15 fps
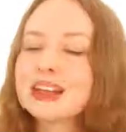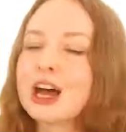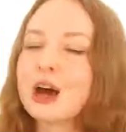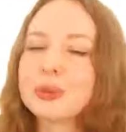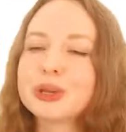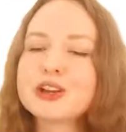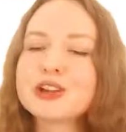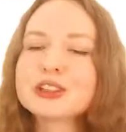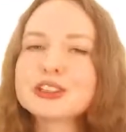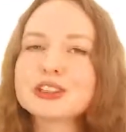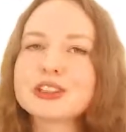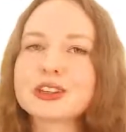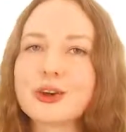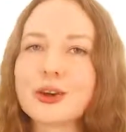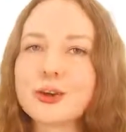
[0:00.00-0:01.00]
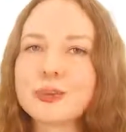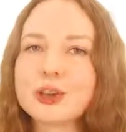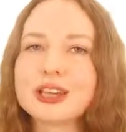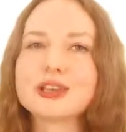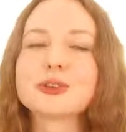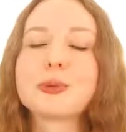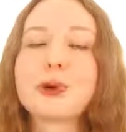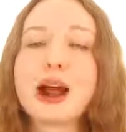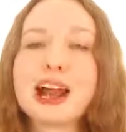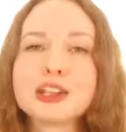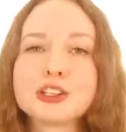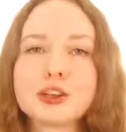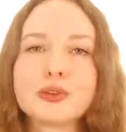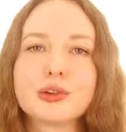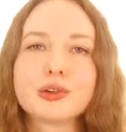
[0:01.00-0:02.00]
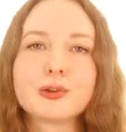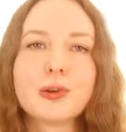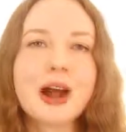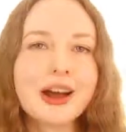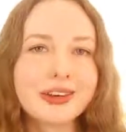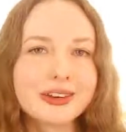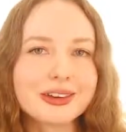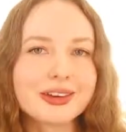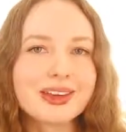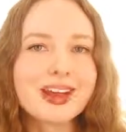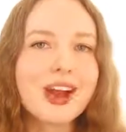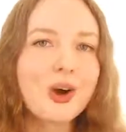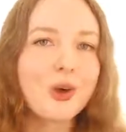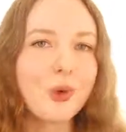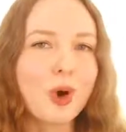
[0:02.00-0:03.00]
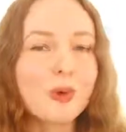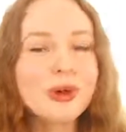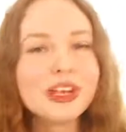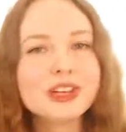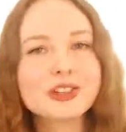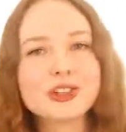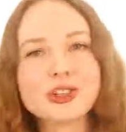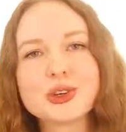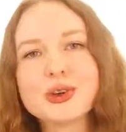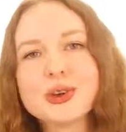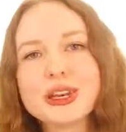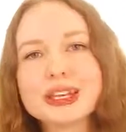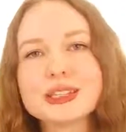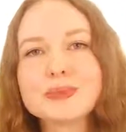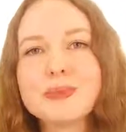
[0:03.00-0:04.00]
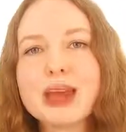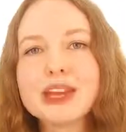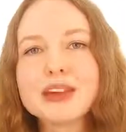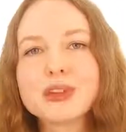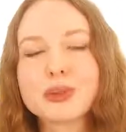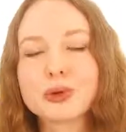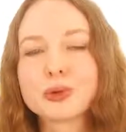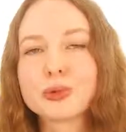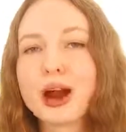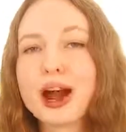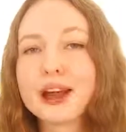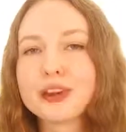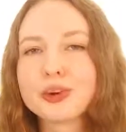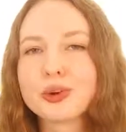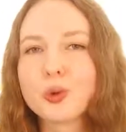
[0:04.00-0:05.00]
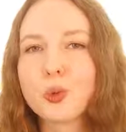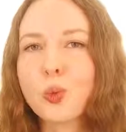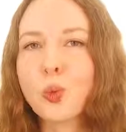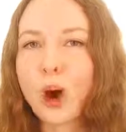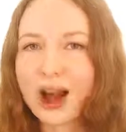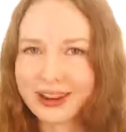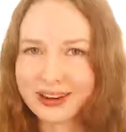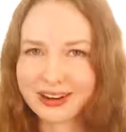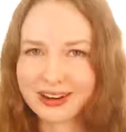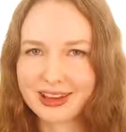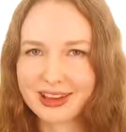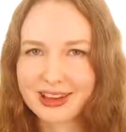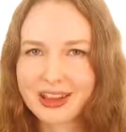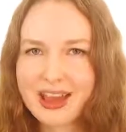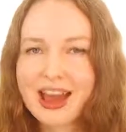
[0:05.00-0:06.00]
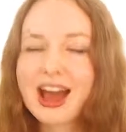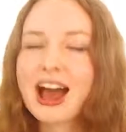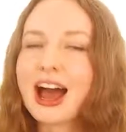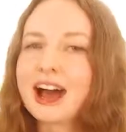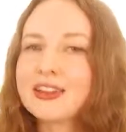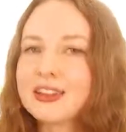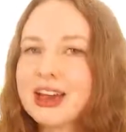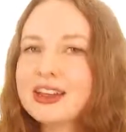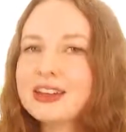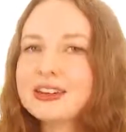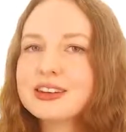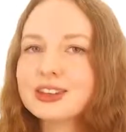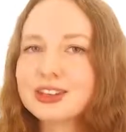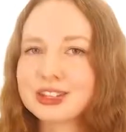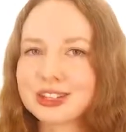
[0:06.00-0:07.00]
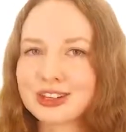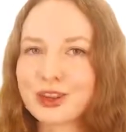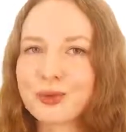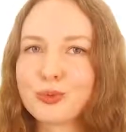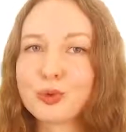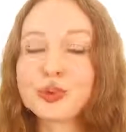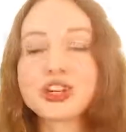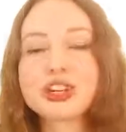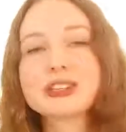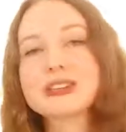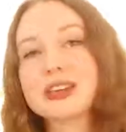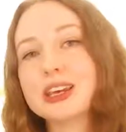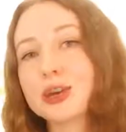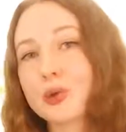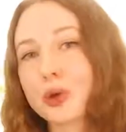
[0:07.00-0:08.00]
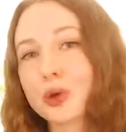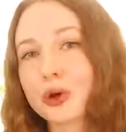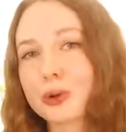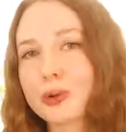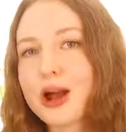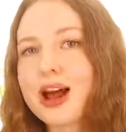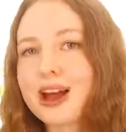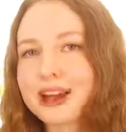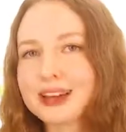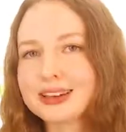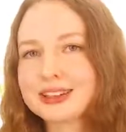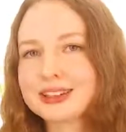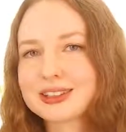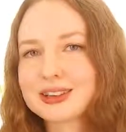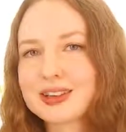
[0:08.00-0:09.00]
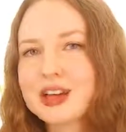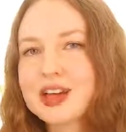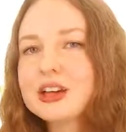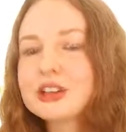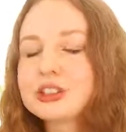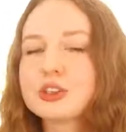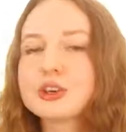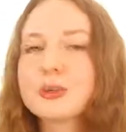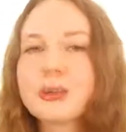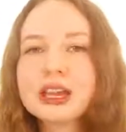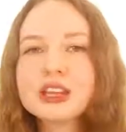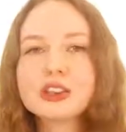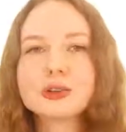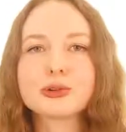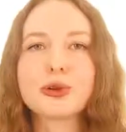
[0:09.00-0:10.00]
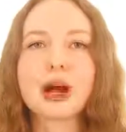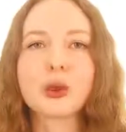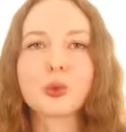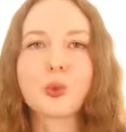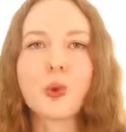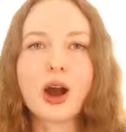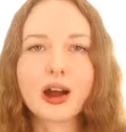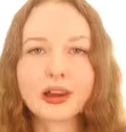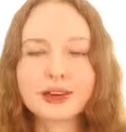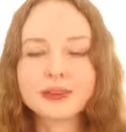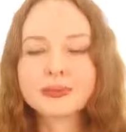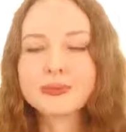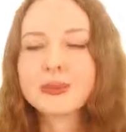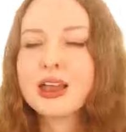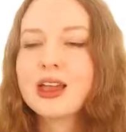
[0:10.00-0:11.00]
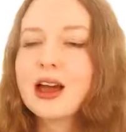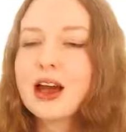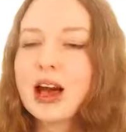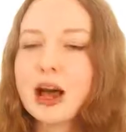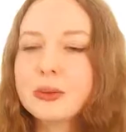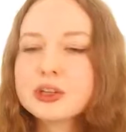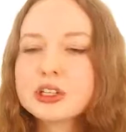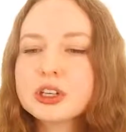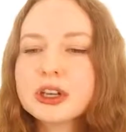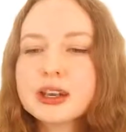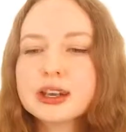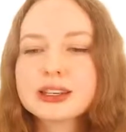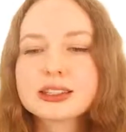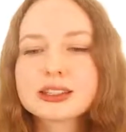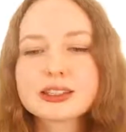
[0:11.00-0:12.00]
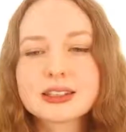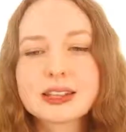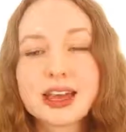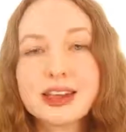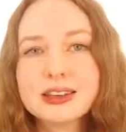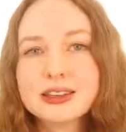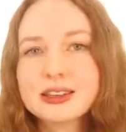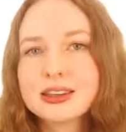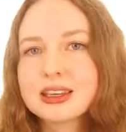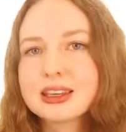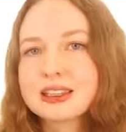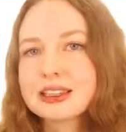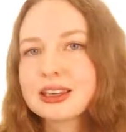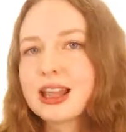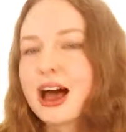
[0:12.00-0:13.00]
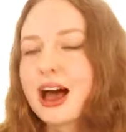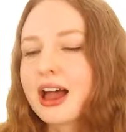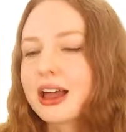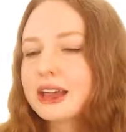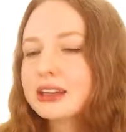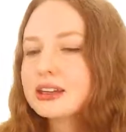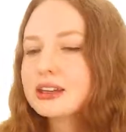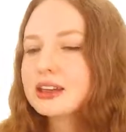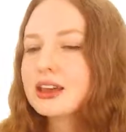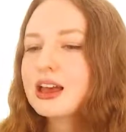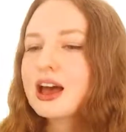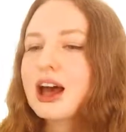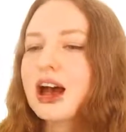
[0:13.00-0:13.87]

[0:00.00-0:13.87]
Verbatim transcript: Now because slope is rise over run, what we can do is make the run one, and then the slope will just equal the rise. So to make the run one, I'm just going to extend this line